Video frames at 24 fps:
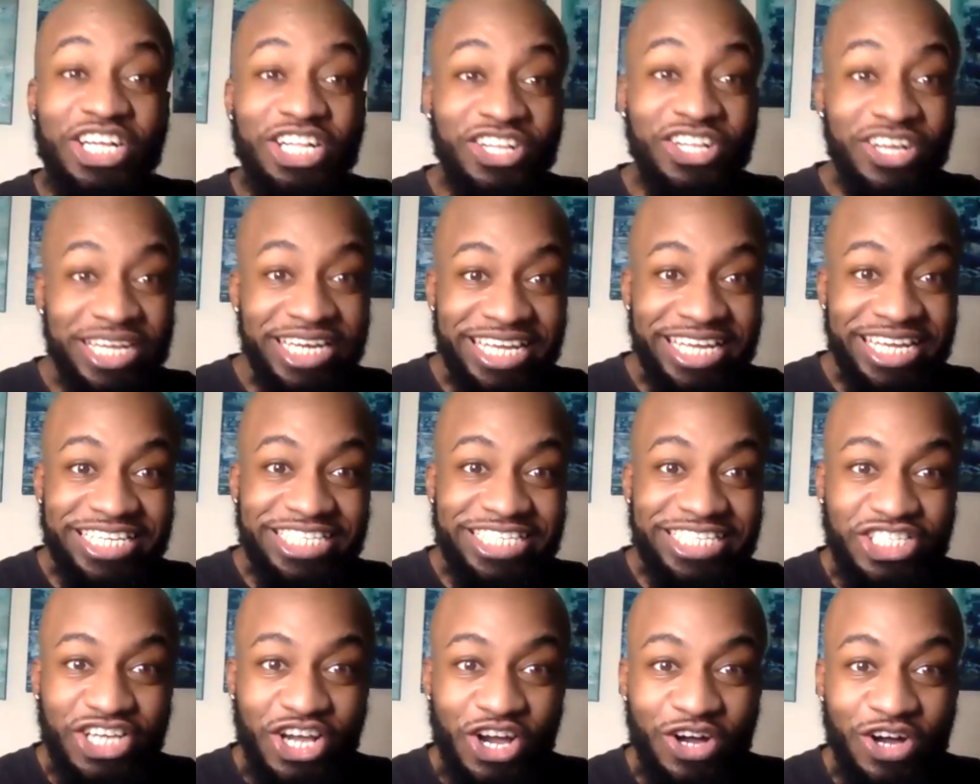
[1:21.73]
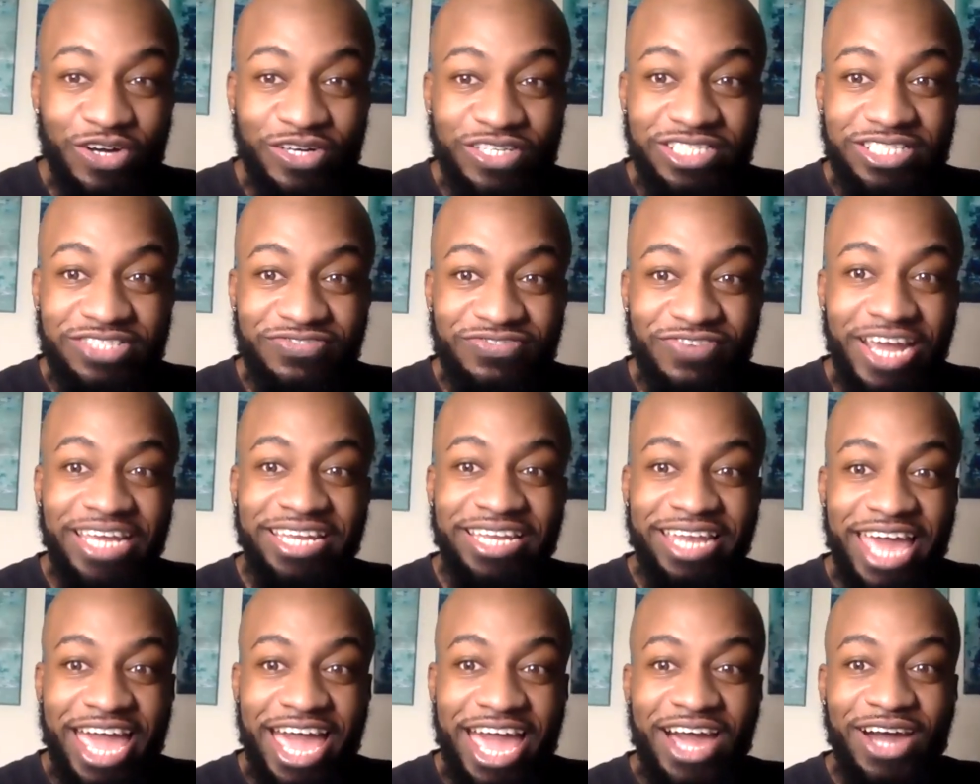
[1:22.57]
on the East Coast right
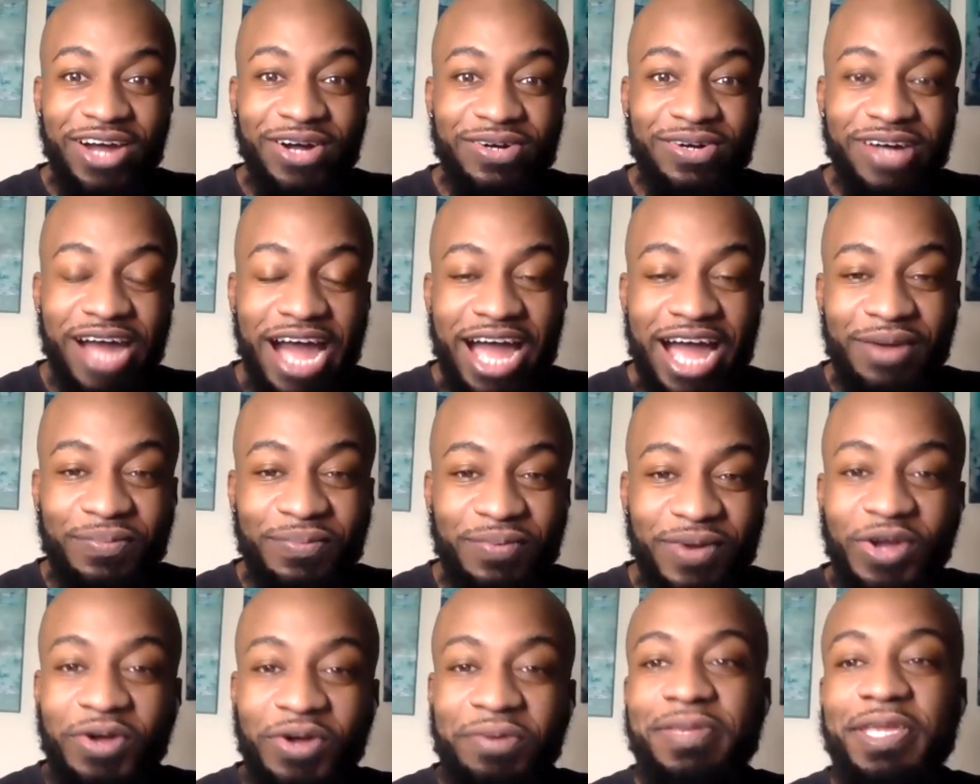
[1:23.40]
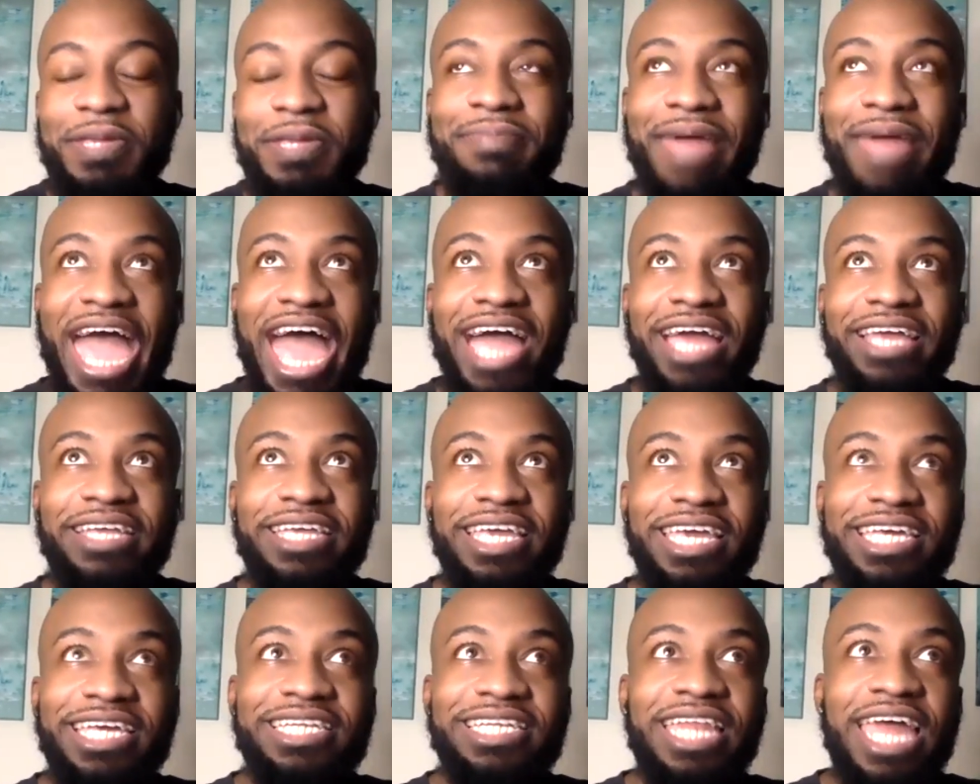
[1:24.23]
now. I will be back
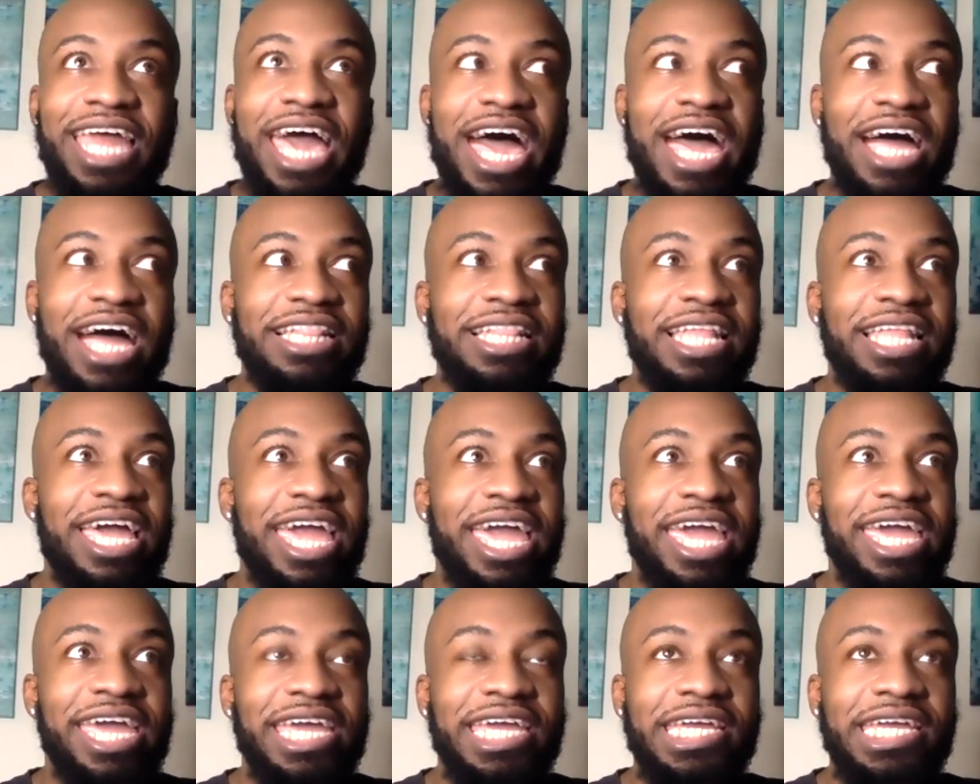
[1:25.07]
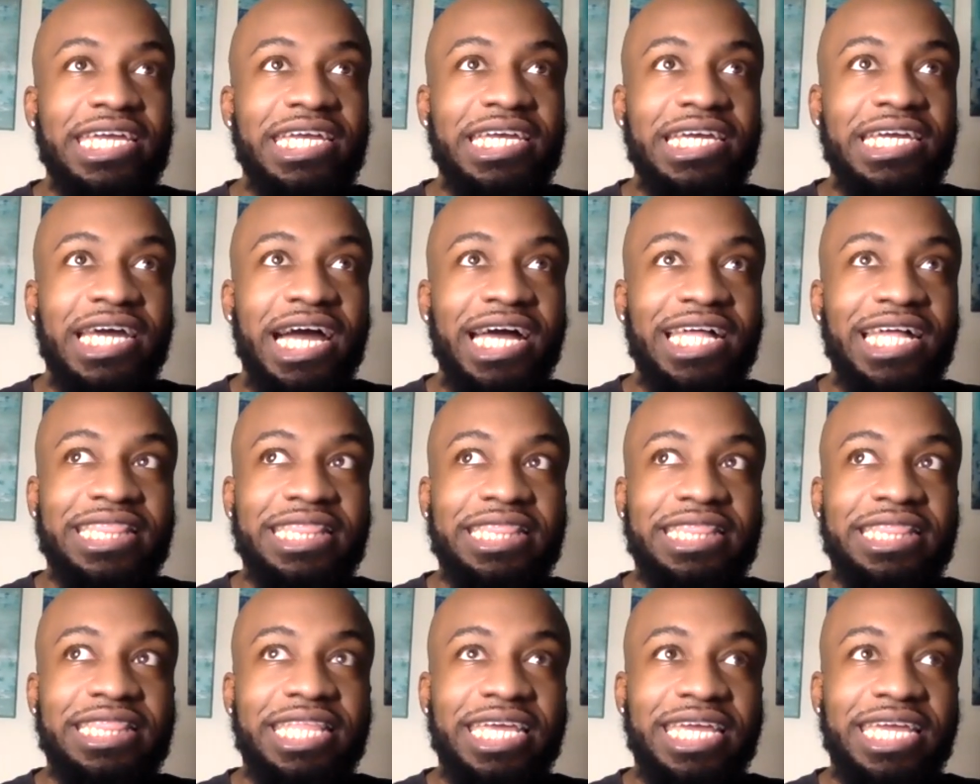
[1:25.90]
in LA. I
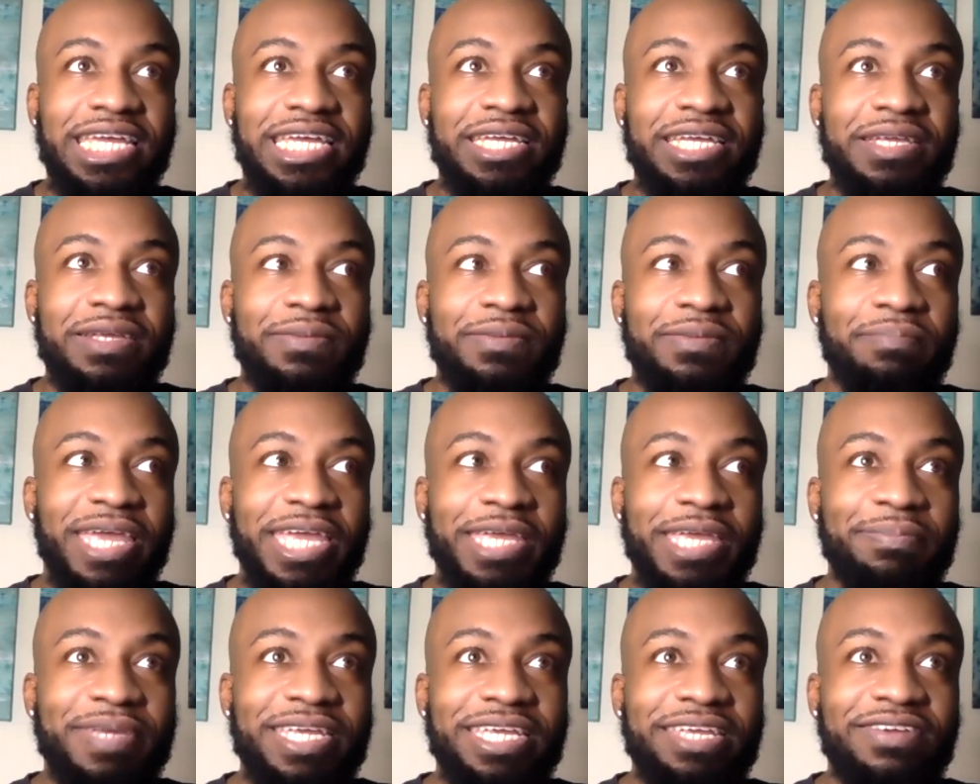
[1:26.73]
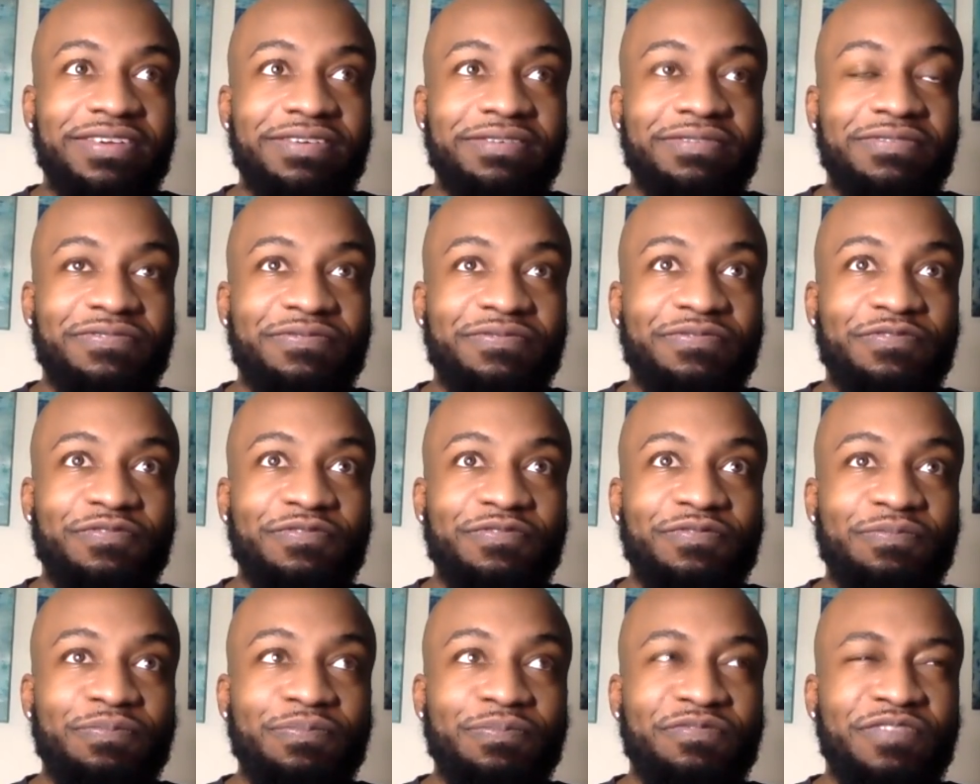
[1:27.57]
think maybe
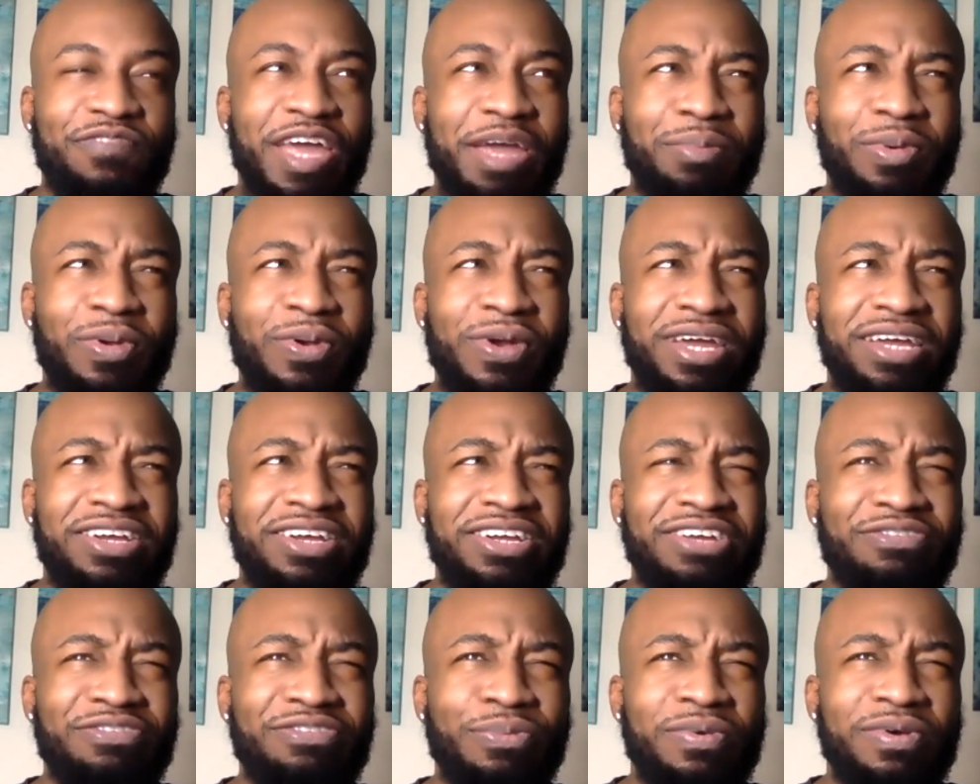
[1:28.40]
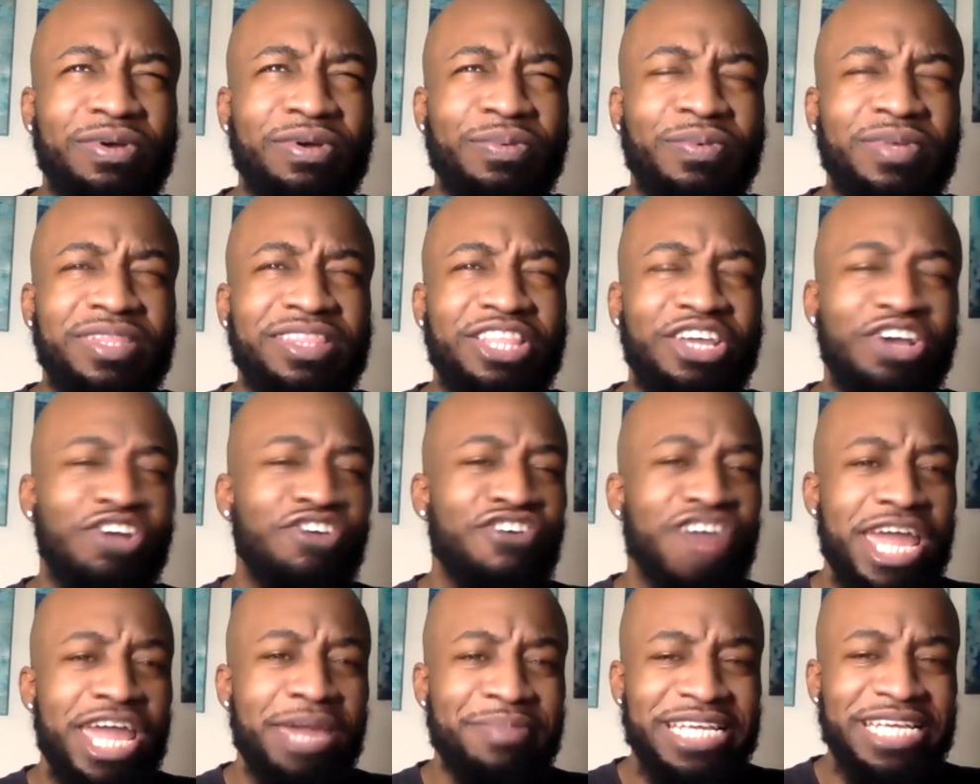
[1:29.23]
February with the
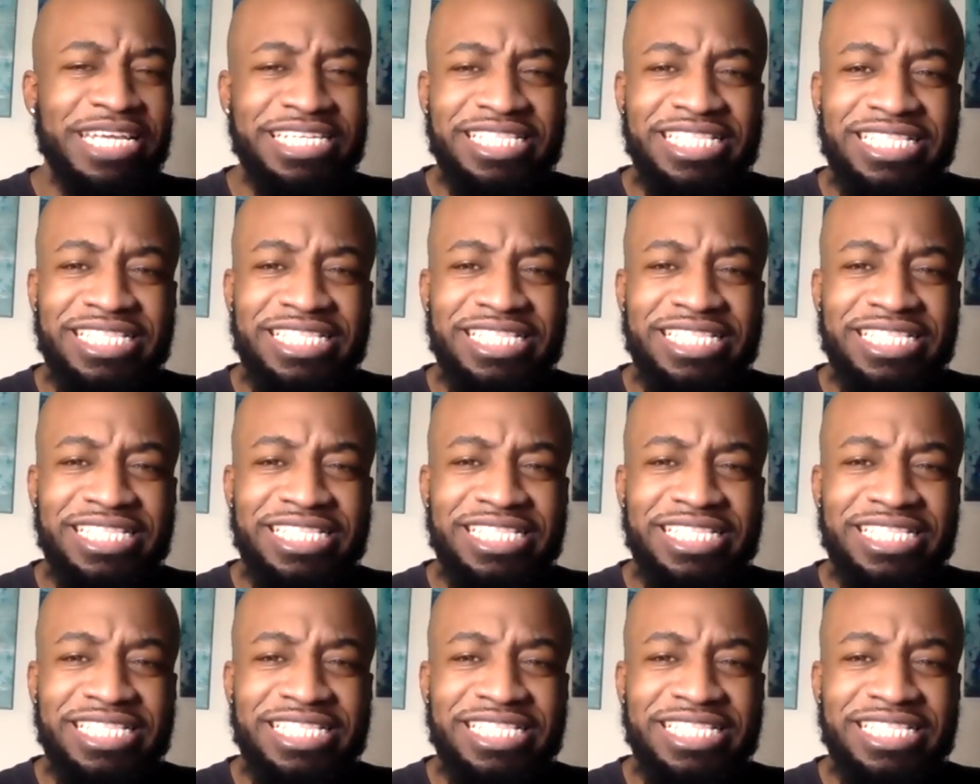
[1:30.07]
Grammy.